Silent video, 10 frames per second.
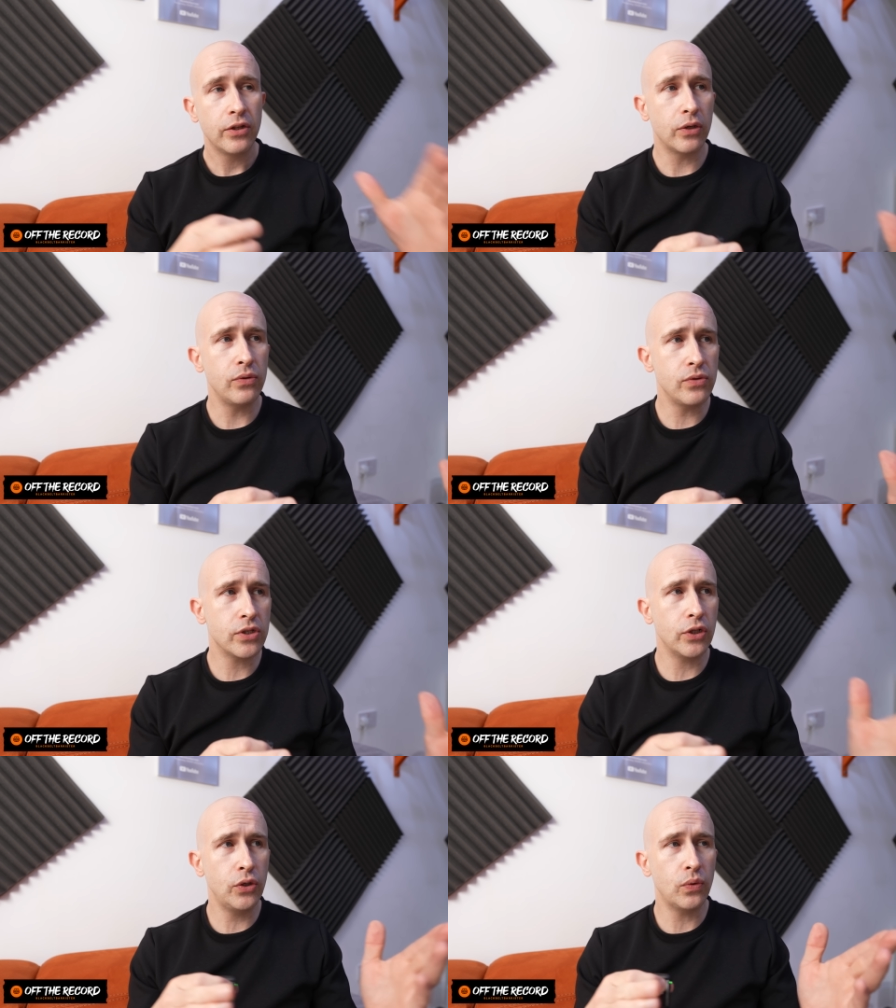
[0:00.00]

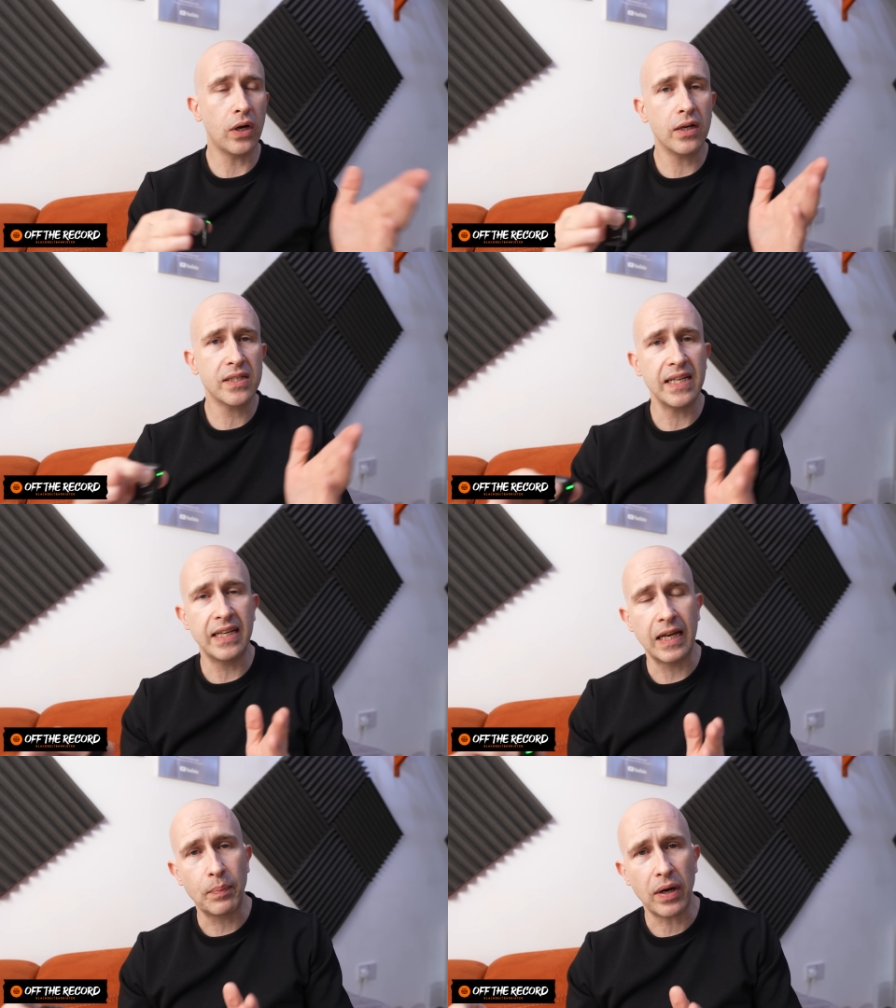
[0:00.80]
those who are
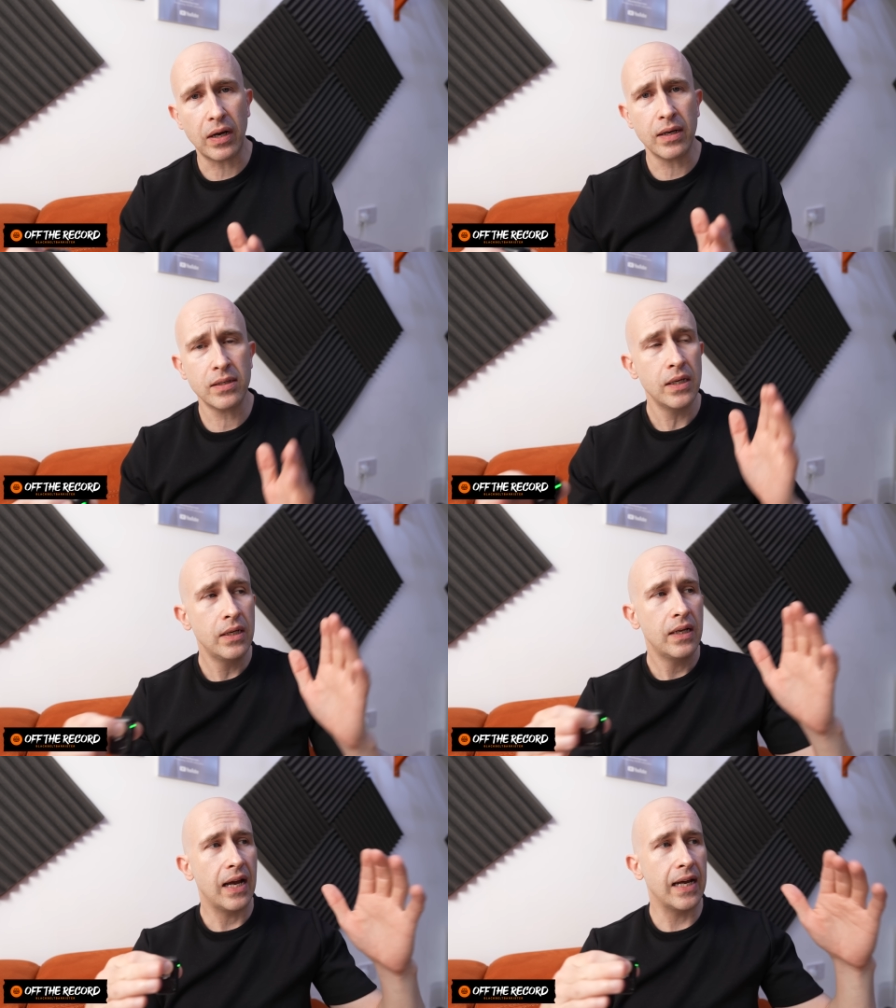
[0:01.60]
taking part
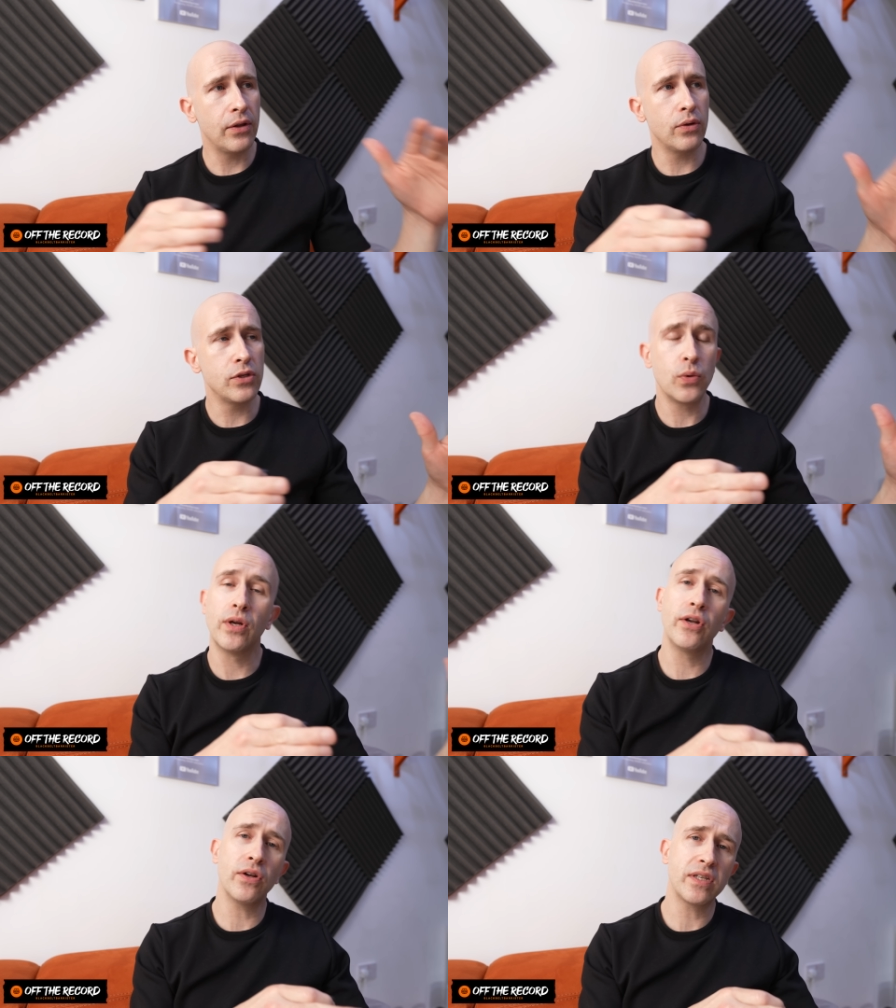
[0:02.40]
and those who
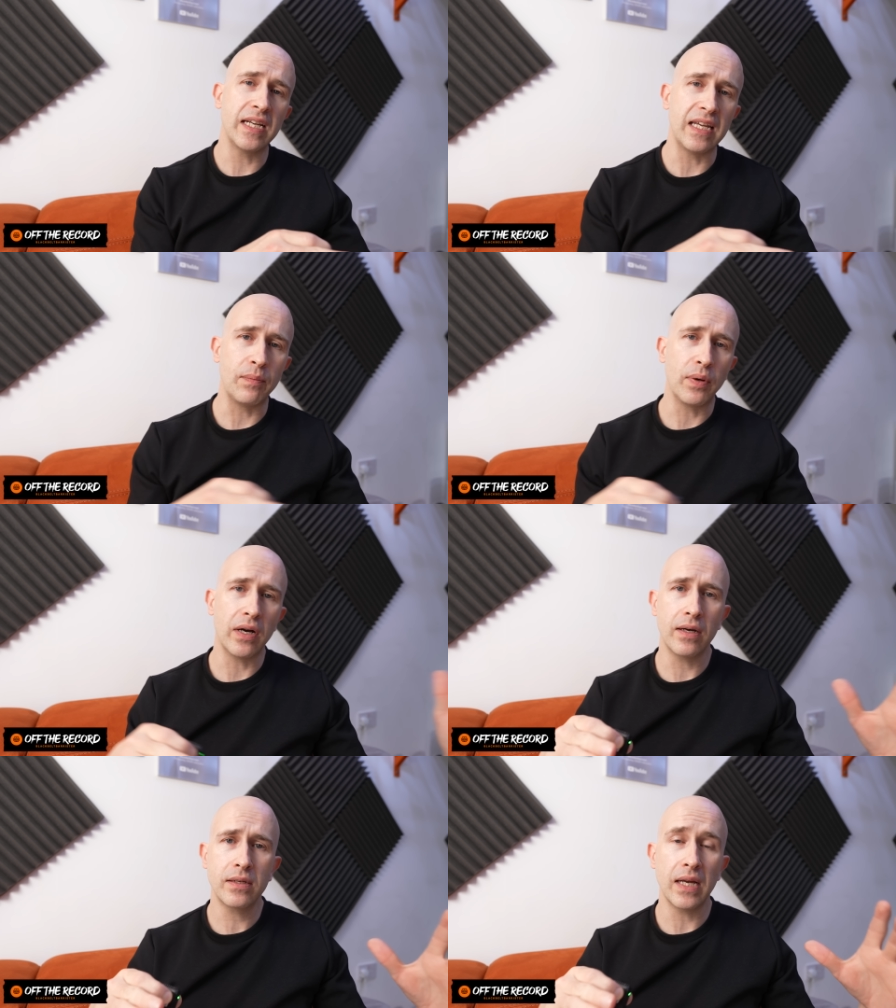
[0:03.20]
are not taking
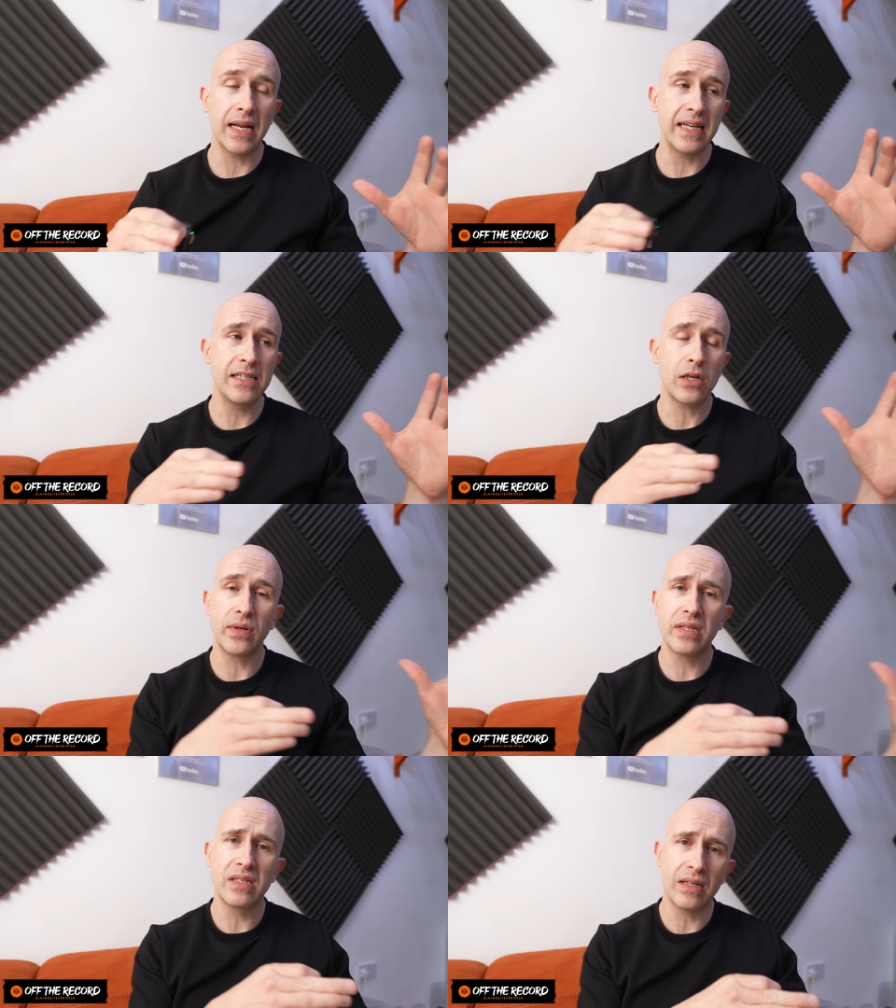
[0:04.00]
part, and he's
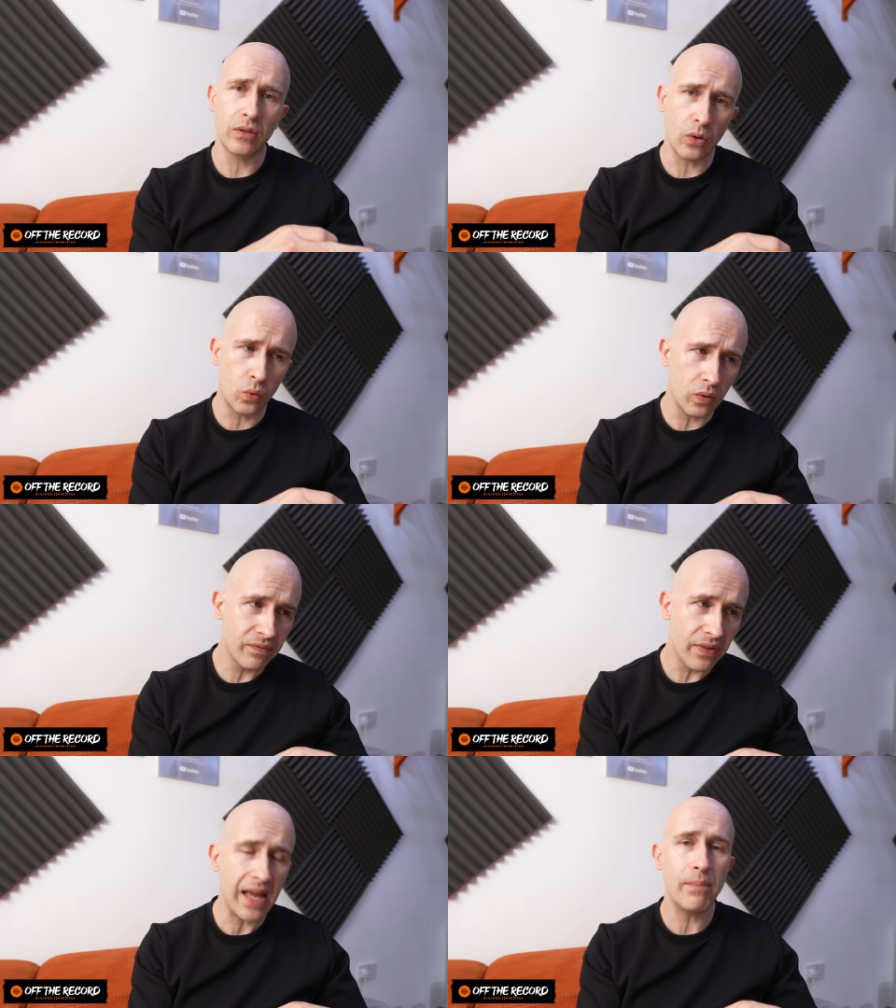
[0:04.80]
going to tell all
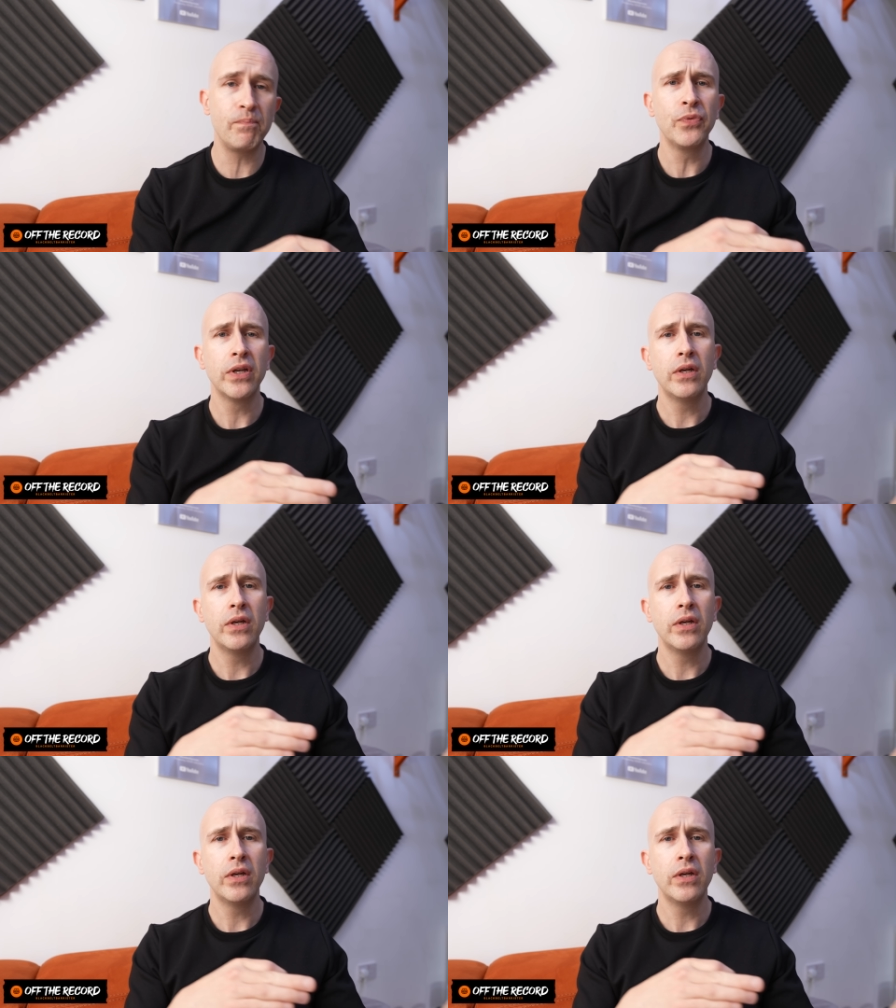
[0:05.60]
of them